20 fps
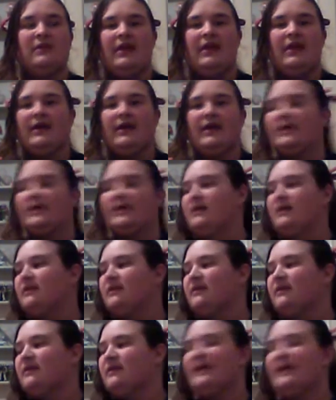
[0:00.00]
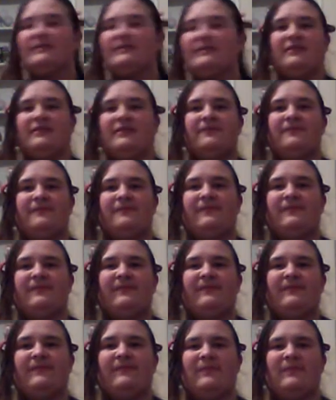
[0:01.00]
and that's in the
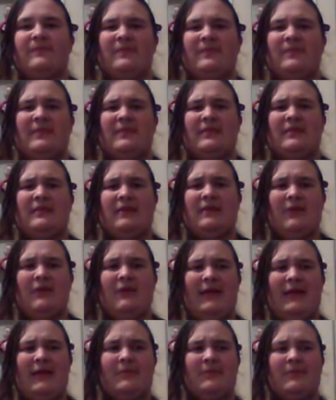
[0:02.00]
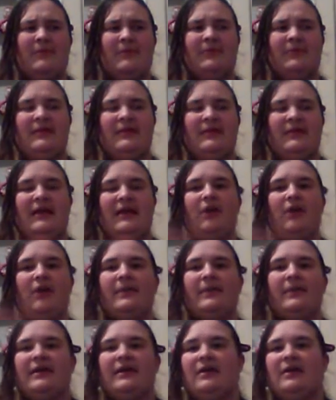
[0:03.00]
they wind up completely
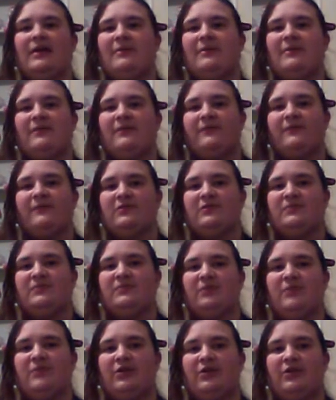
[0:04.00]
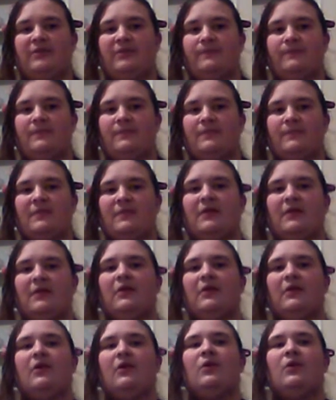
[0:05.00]
helping him in the first book.
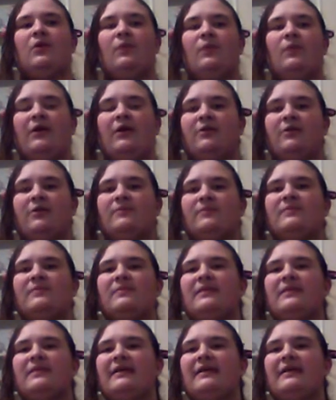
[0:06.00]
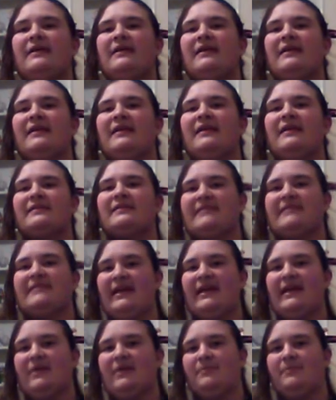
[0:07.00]
Well, in the
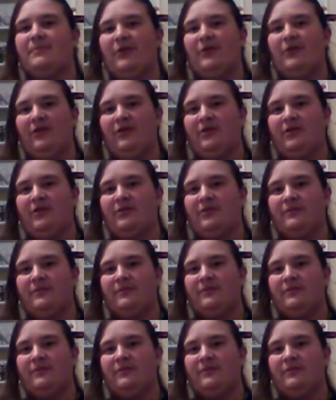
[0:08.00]
second book,